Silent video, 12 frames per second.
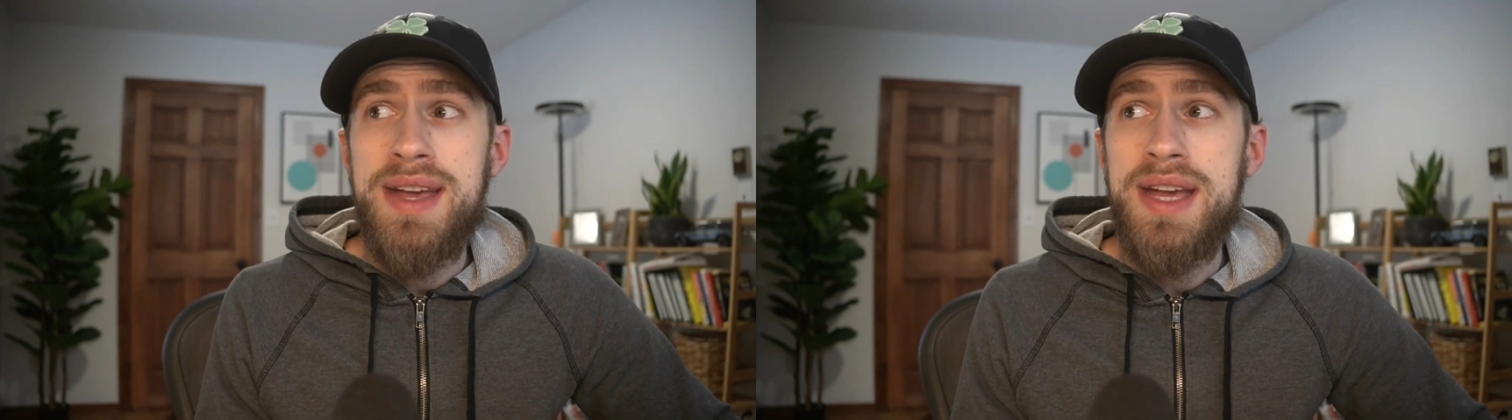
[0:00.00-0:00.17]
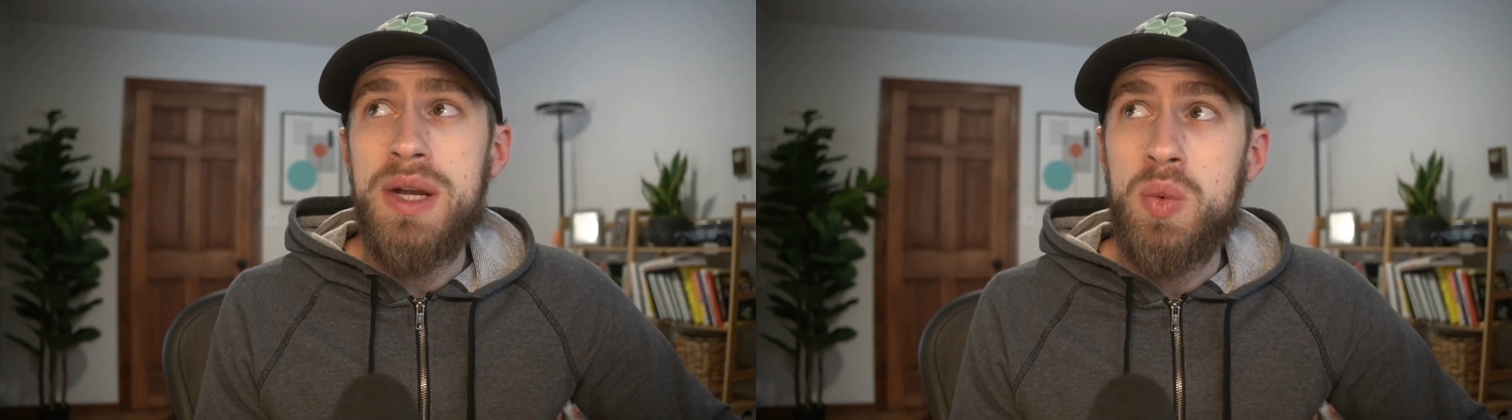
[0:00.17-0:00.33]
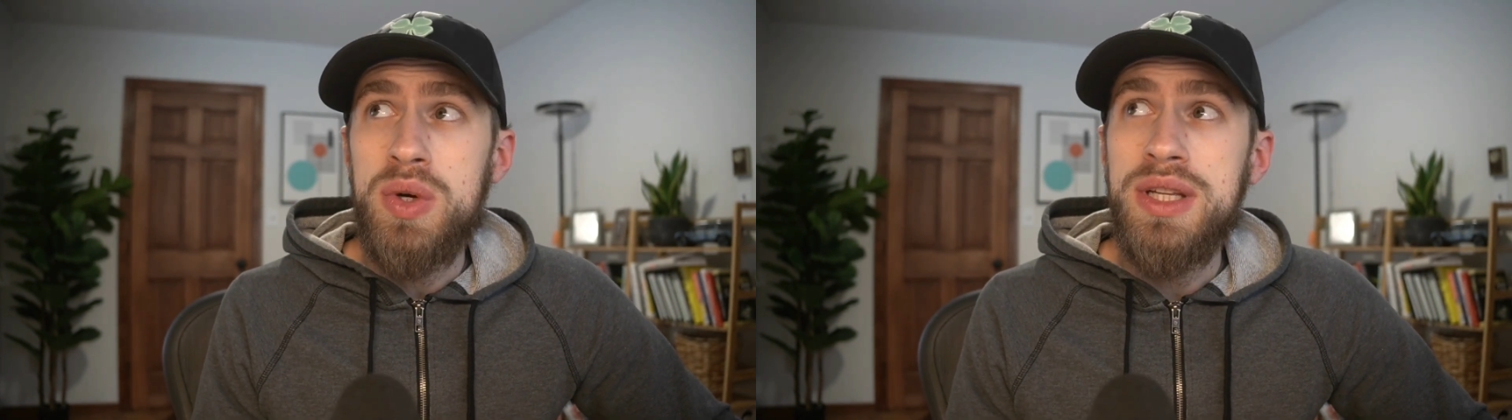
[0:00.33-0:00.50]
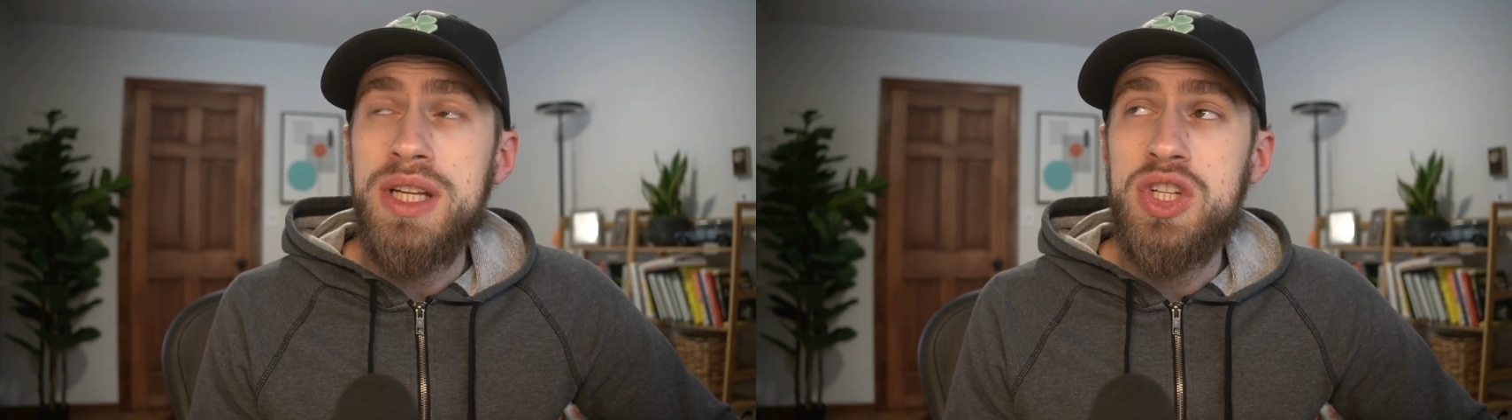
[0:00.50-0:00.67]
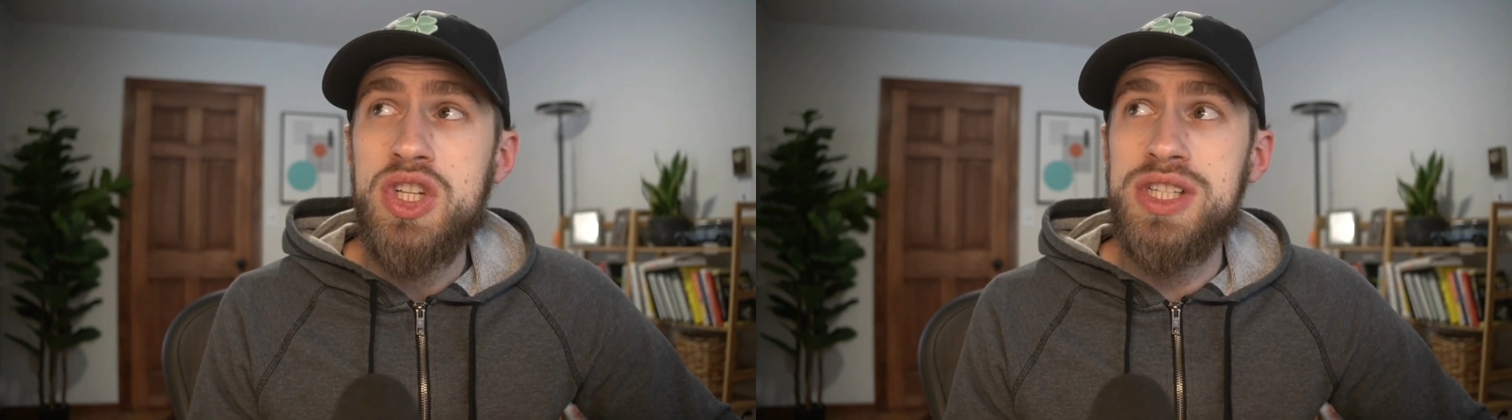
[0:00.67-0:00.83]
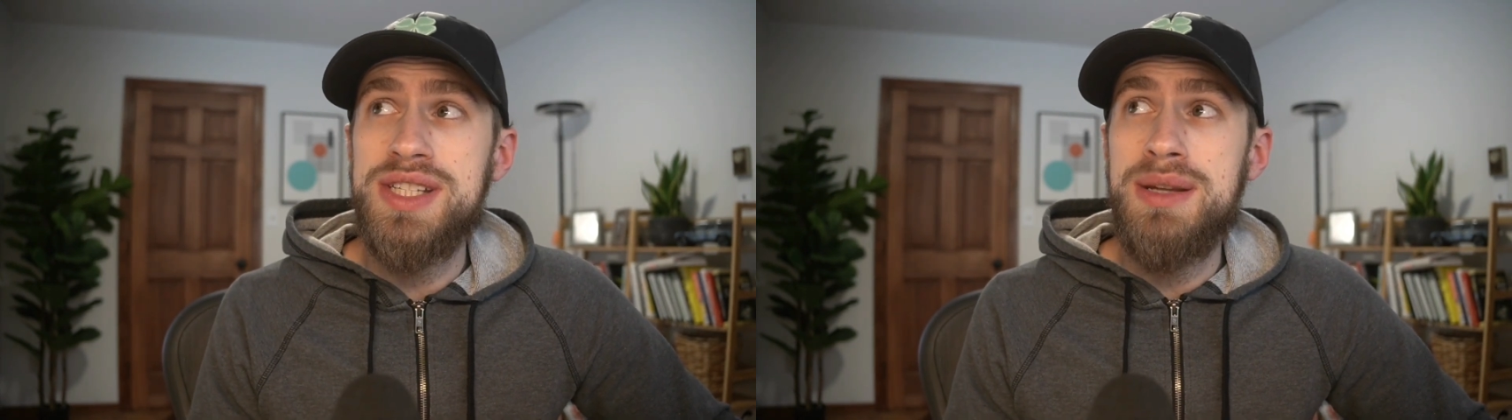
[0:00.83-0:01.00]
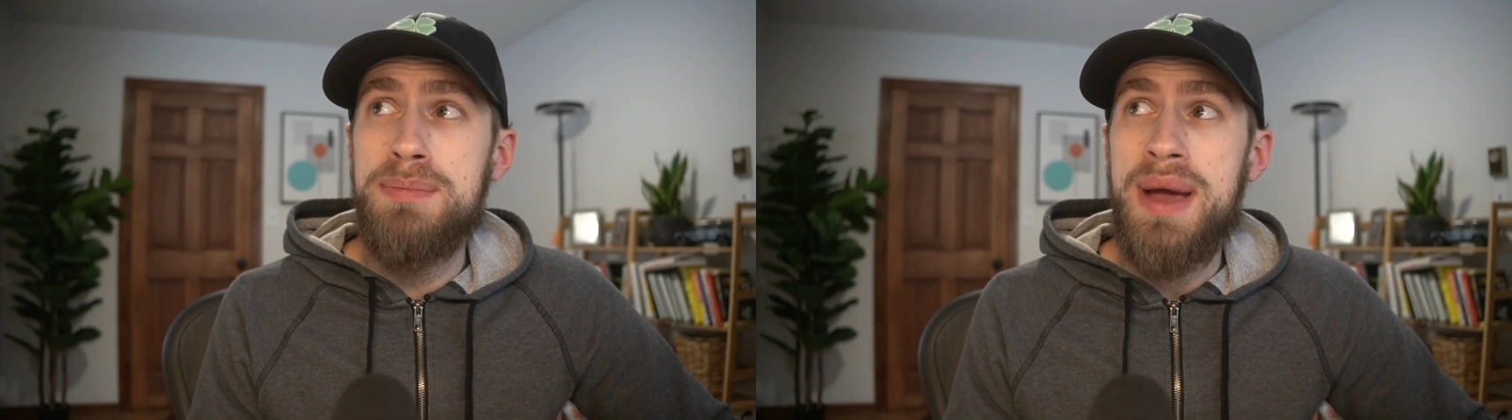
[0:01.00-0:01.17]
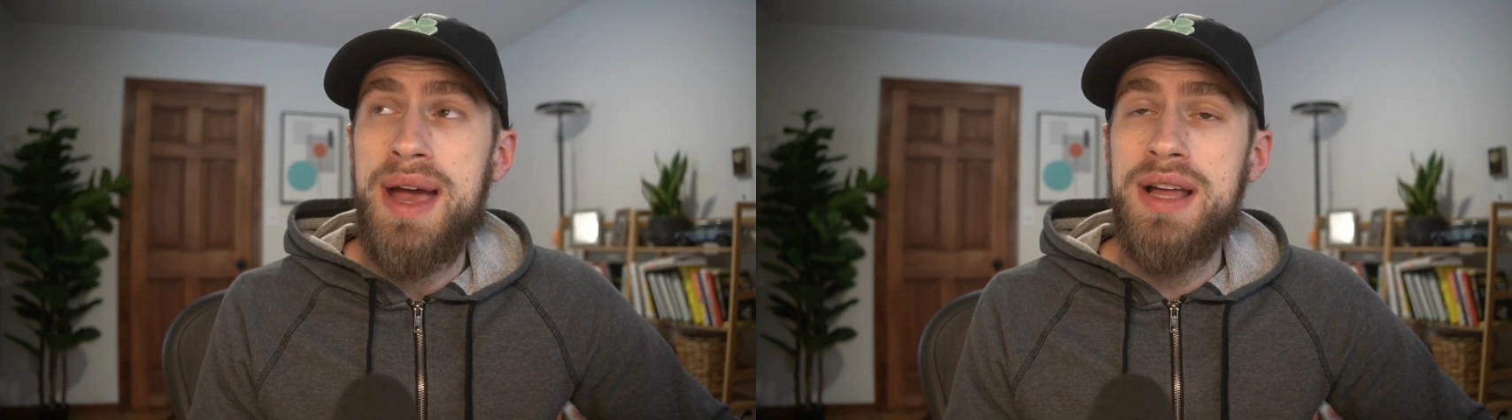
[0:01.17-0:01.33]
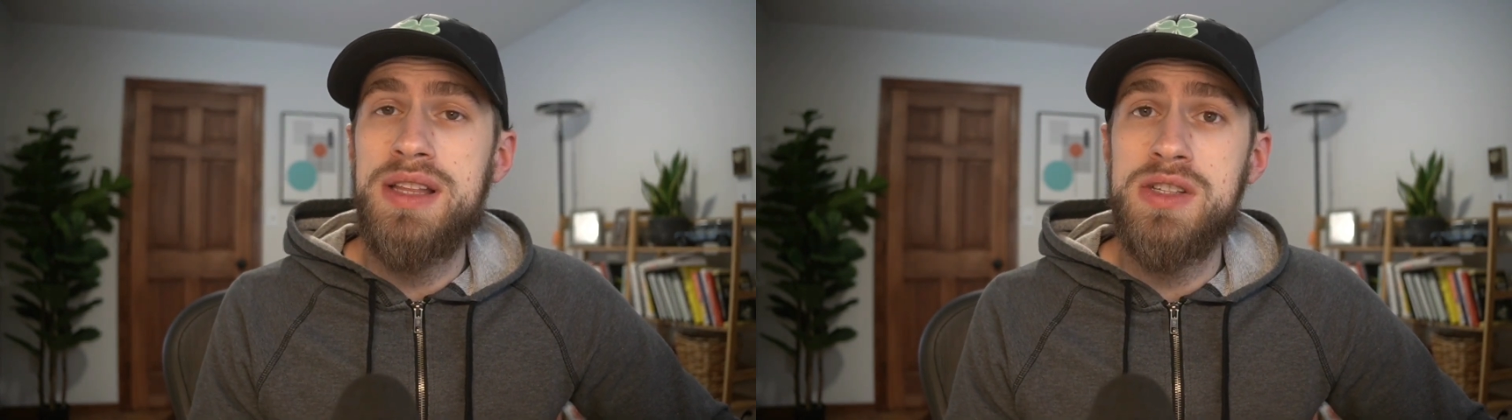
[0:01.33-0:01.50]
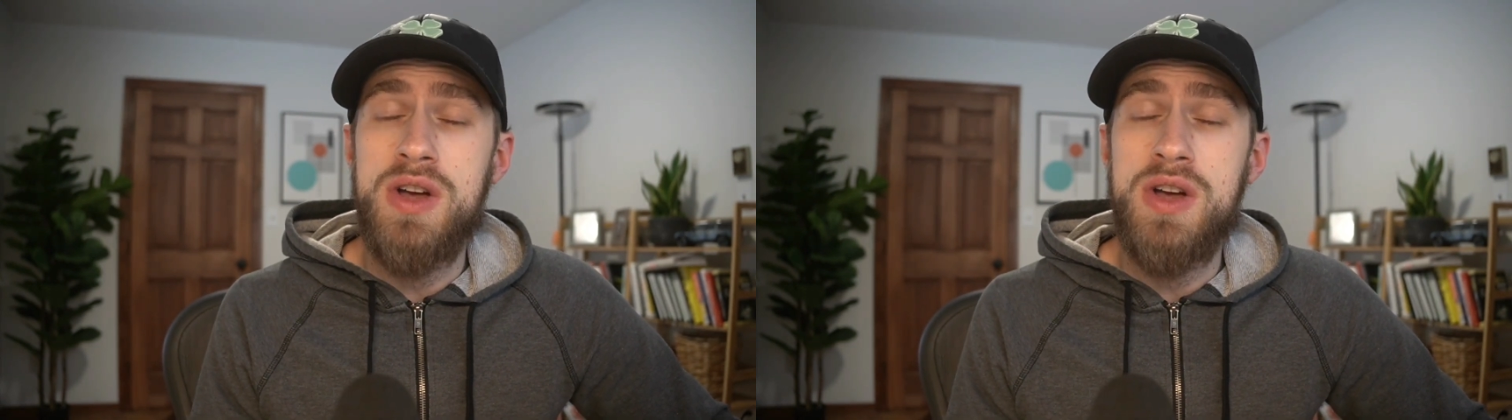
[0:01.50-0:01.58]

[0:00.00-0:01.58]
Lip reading: it really just depends